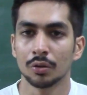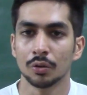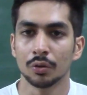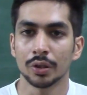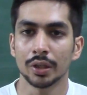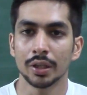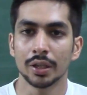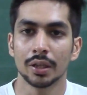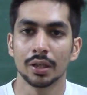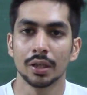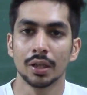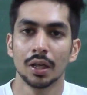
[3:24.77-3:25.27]

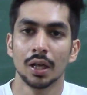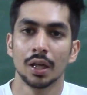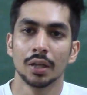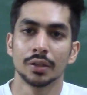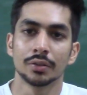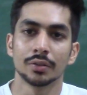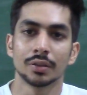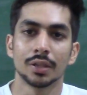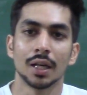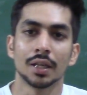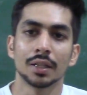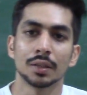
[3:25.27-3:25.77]
Okay,
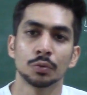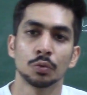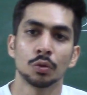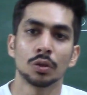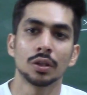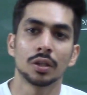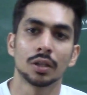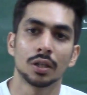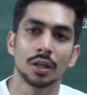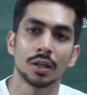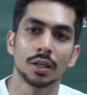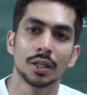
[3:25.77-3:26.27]
so that is
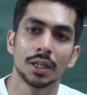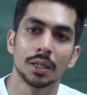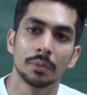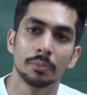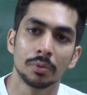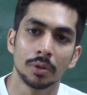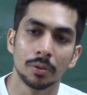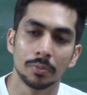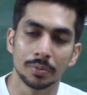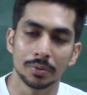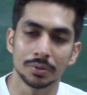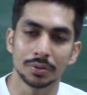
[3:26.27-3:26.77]
what drug
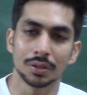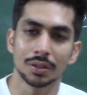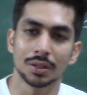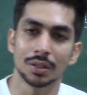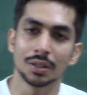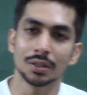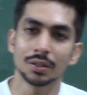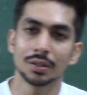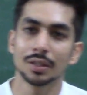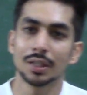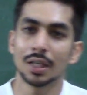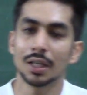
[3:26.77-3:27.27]
repurposing
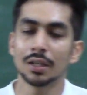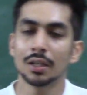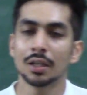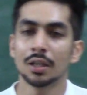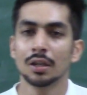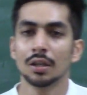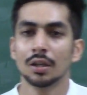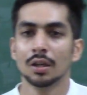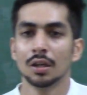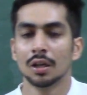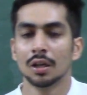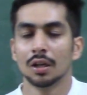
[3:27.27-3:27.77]
is,
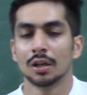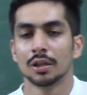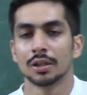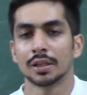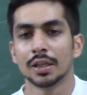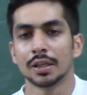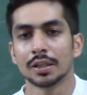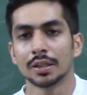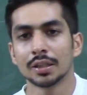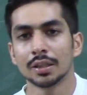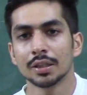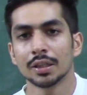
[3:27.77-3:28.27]
that
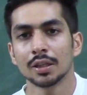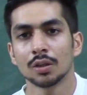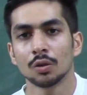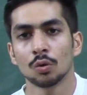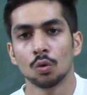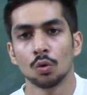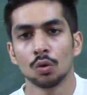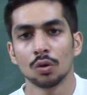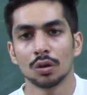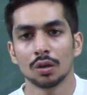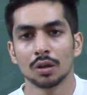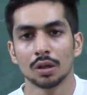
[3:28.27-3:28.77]
taking an
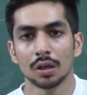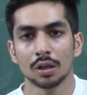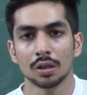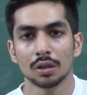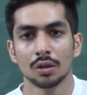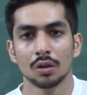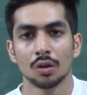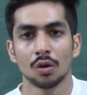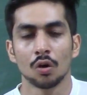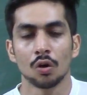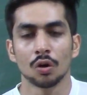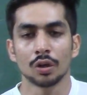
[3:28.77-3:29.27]
old
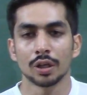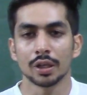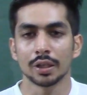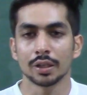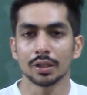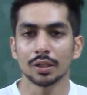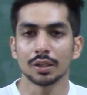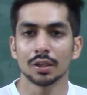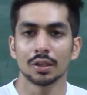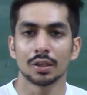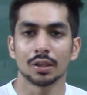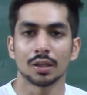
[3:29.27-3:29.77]
drug or
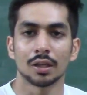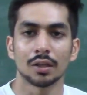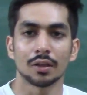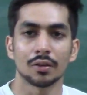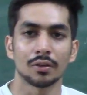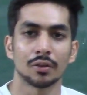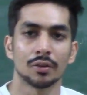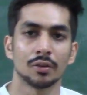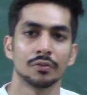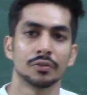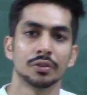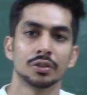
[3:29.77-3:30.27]
taking a
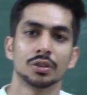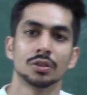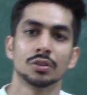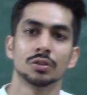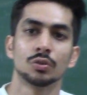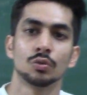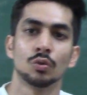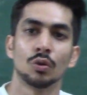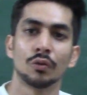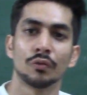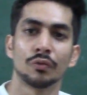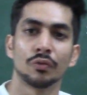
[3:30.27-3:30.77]
drug which is
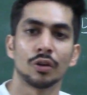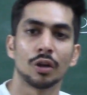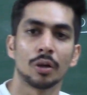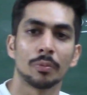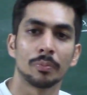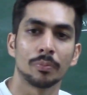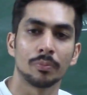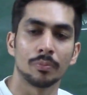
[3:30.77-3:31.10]
known for